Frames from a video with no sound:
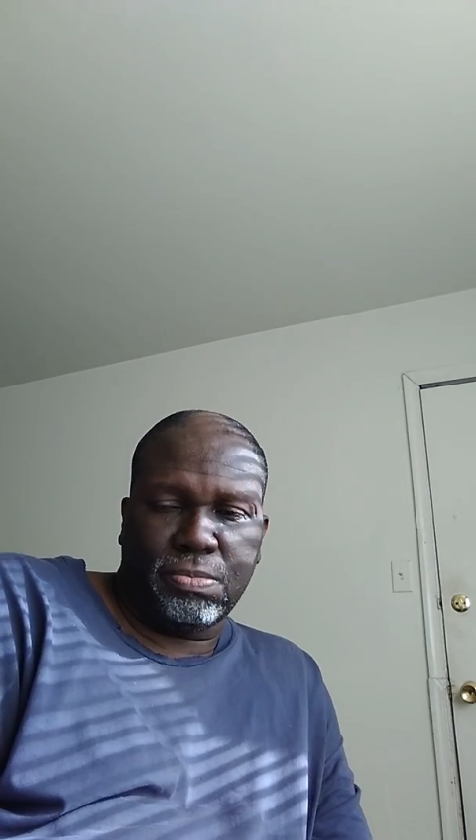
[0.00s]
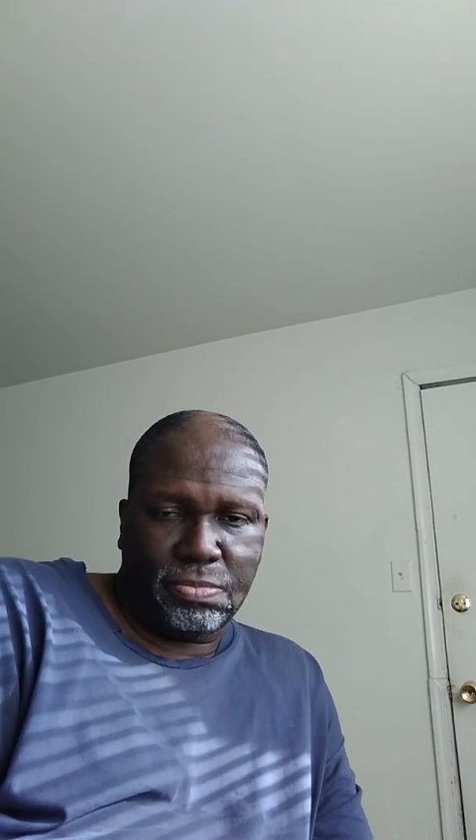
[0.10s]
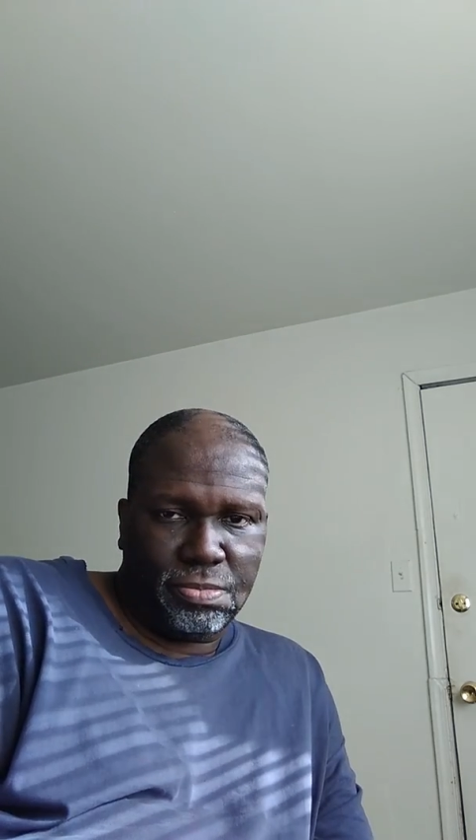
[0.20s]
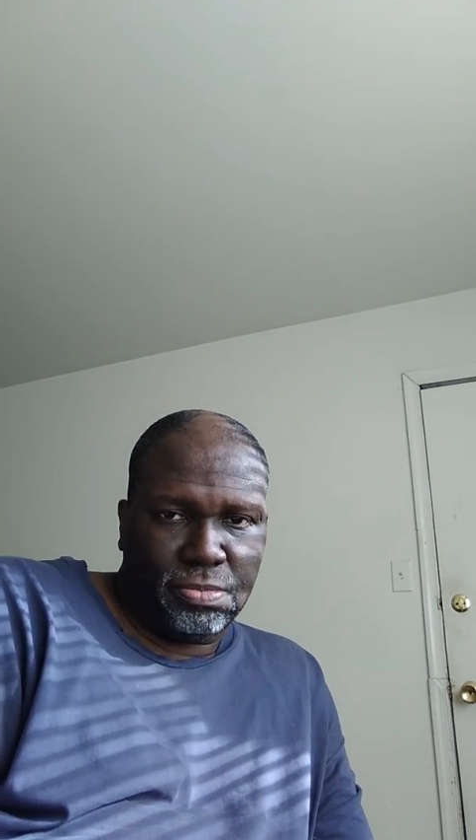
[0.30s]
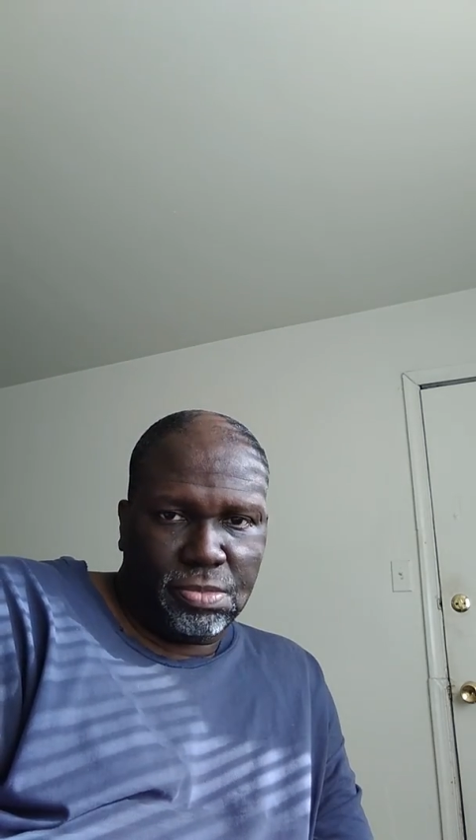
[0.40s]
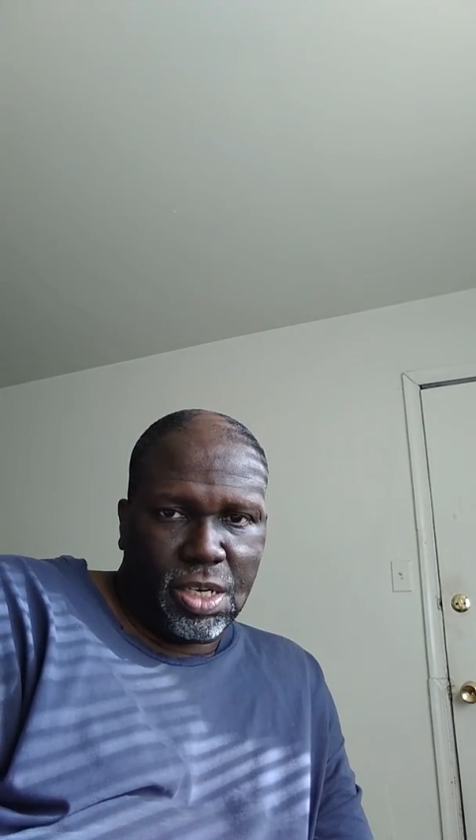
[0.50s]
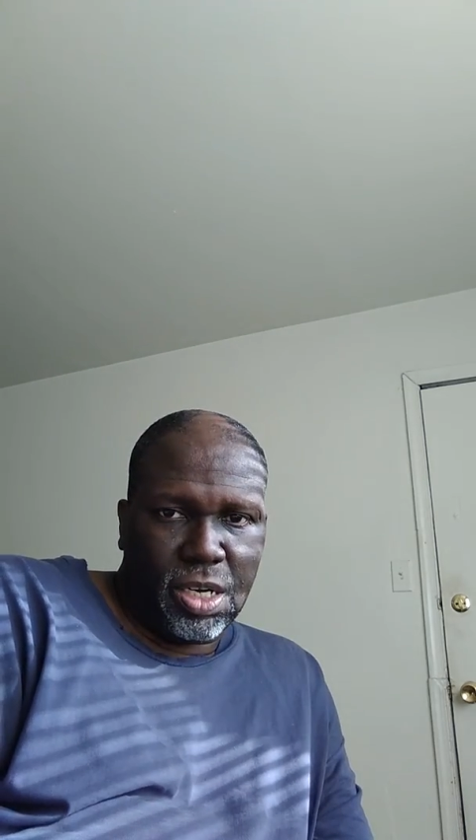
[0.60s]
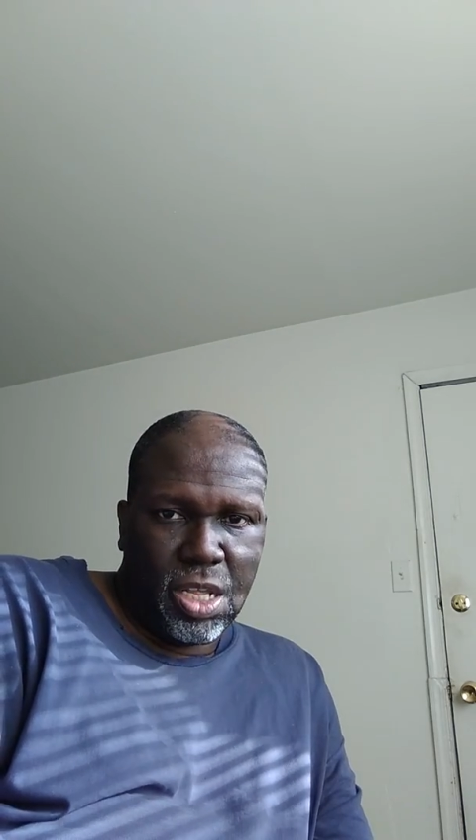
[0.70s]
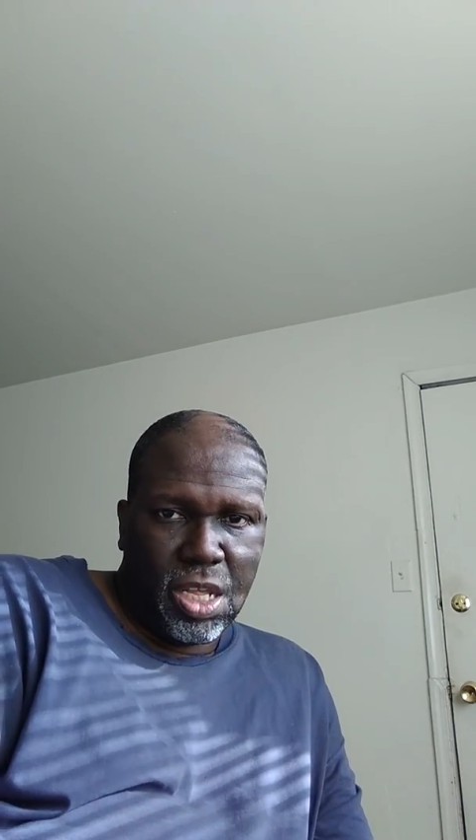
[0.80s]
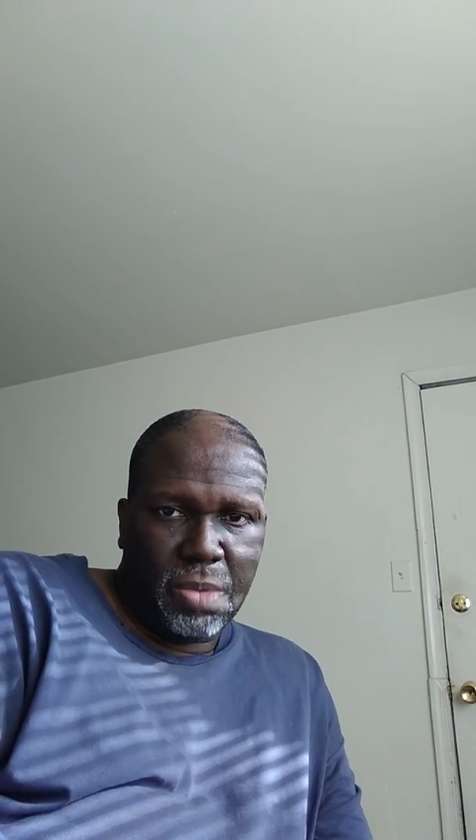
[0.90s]
one,
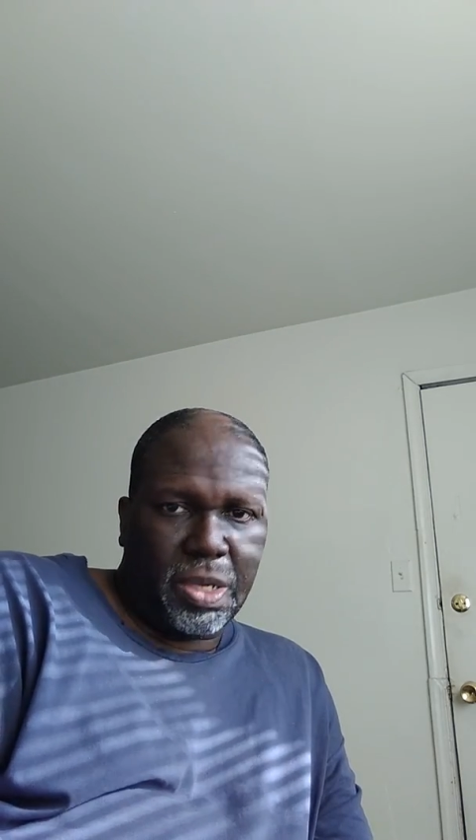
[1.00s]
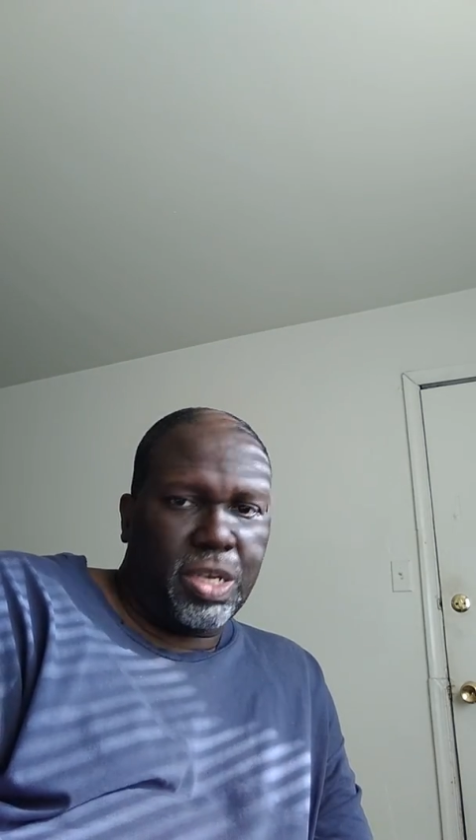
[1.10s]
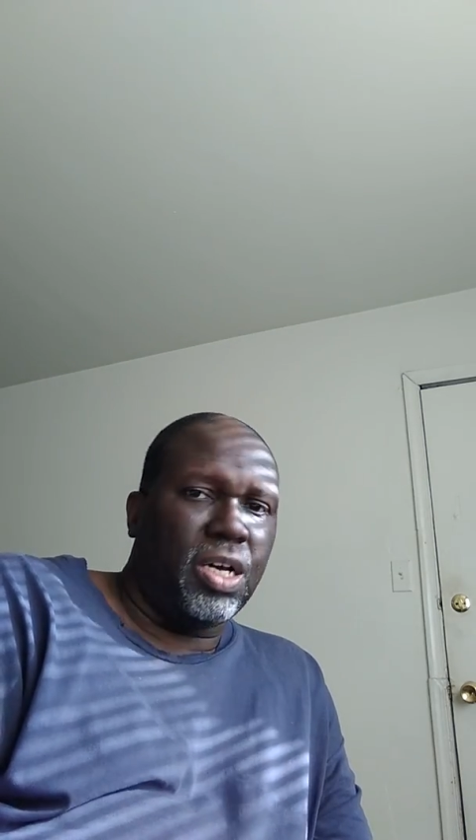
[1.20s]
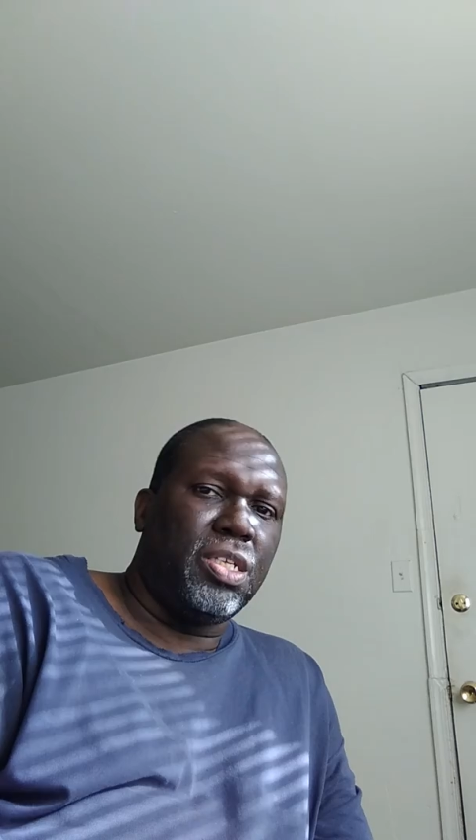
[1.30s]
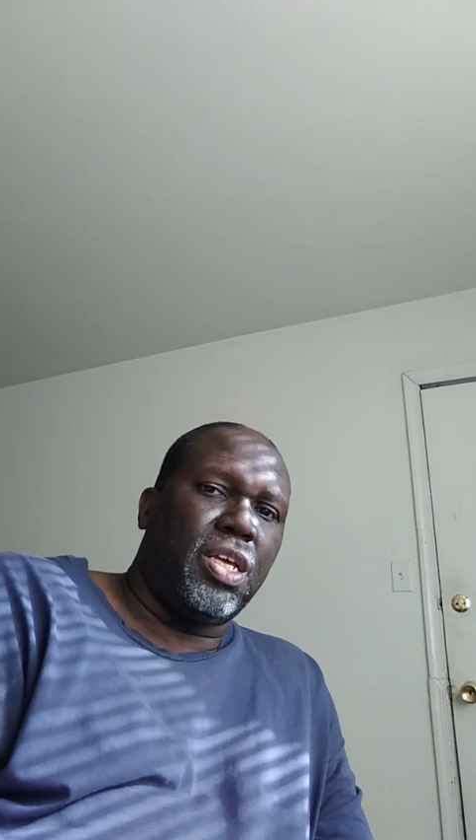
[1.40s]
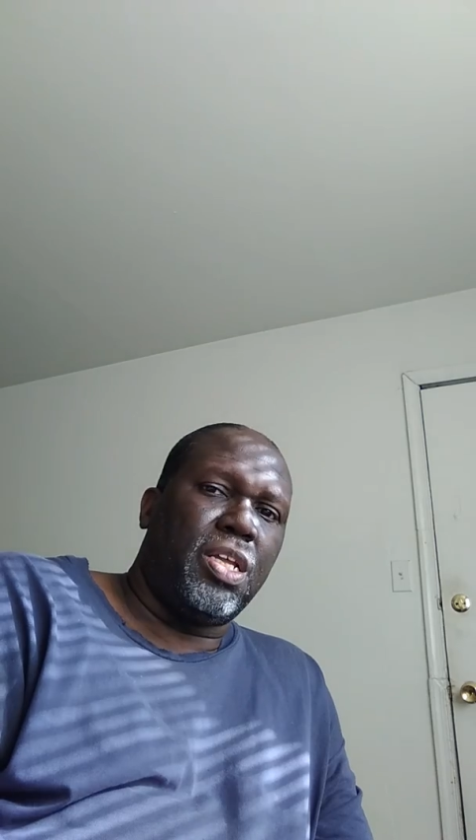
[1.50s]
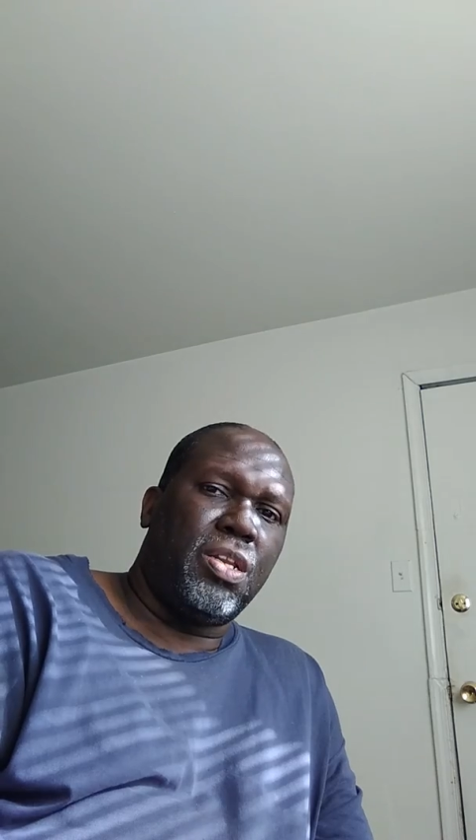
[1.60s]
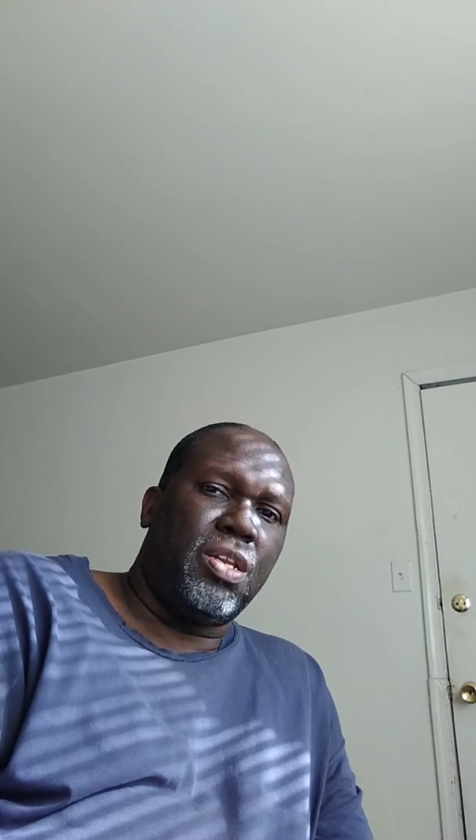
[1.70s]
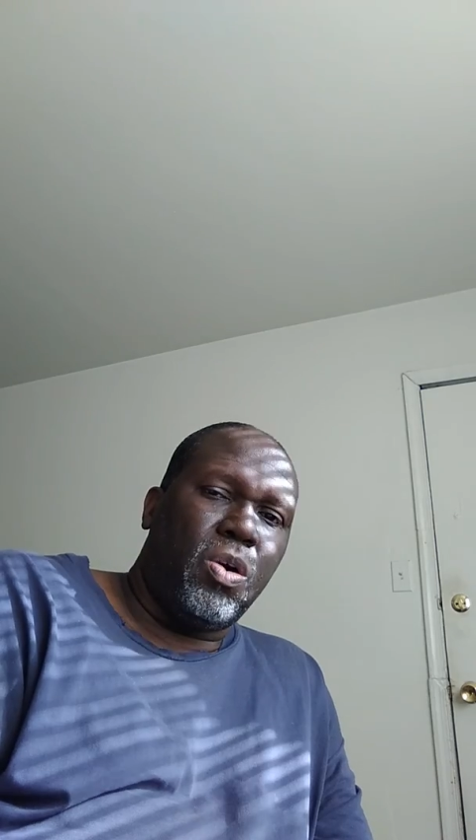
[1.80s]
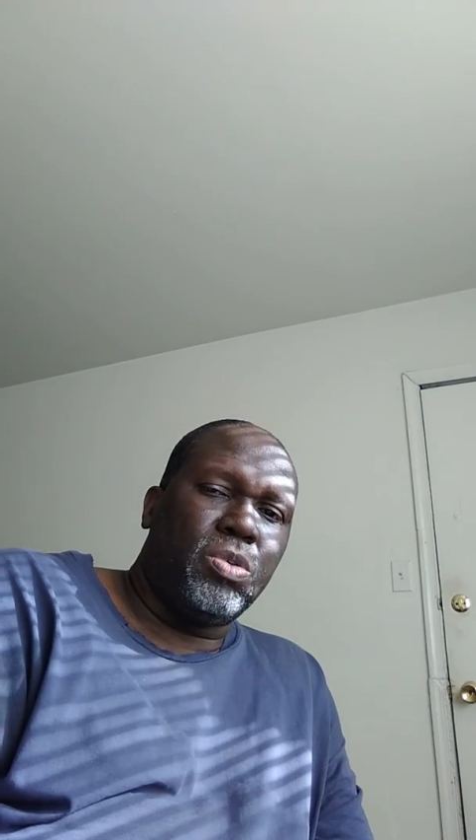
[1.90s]
get
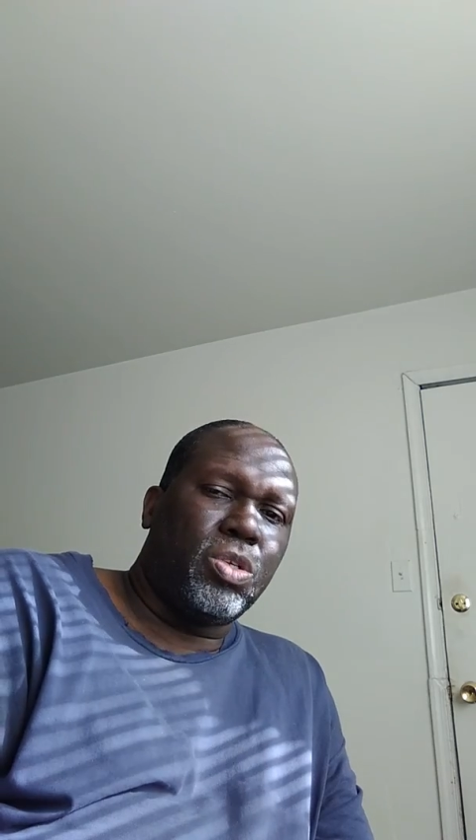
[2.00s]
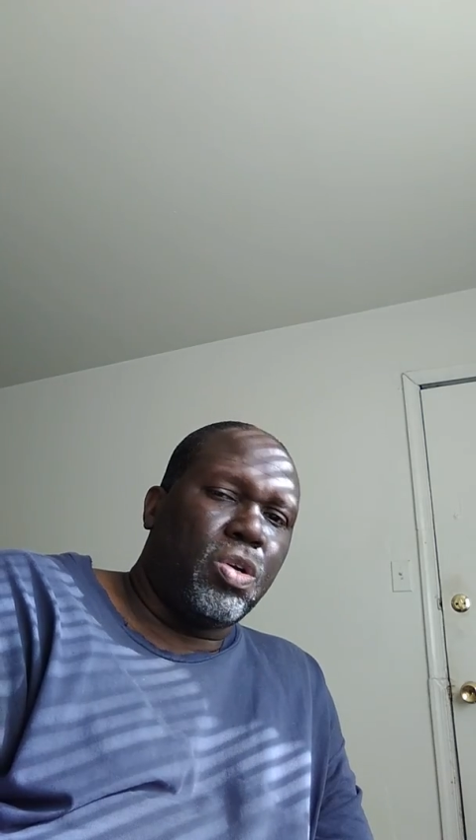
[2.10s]
old.